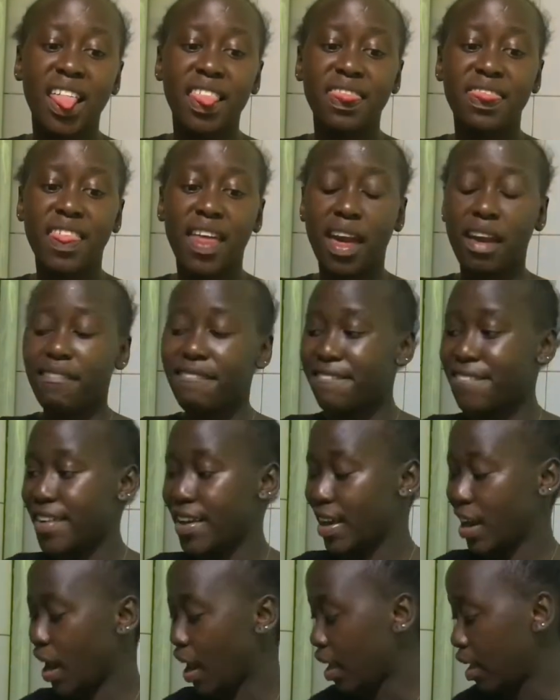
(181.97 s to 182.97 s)
they
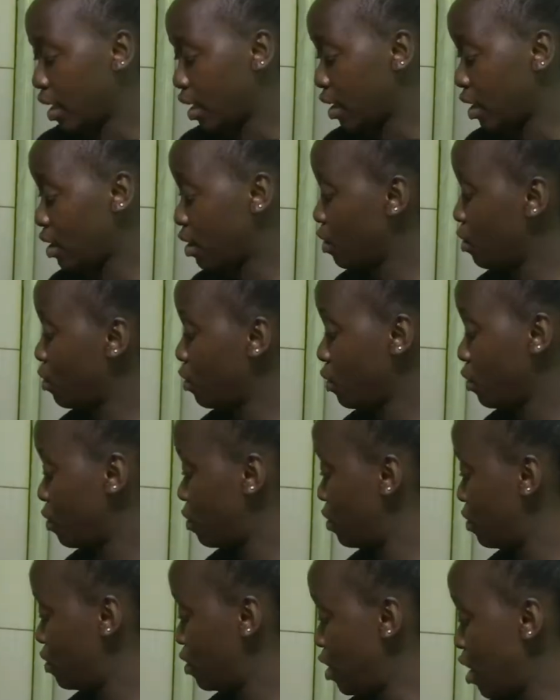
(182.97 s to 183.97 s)
fry. I don't know.
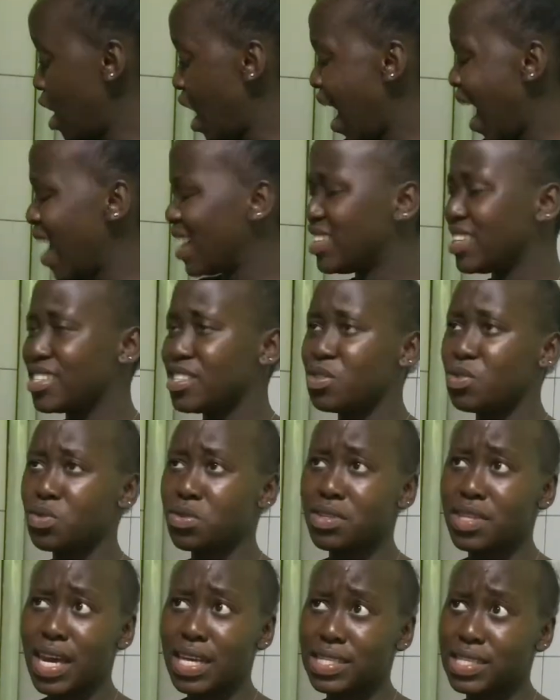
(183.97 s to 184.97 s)
I just saw
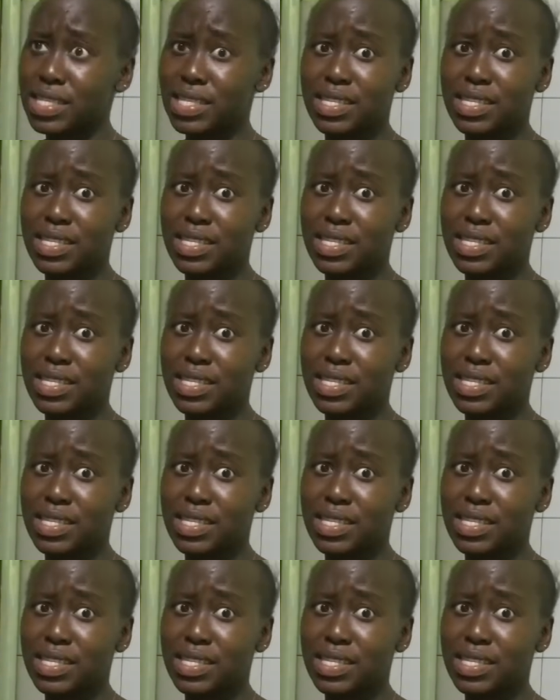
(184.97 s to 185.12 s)
that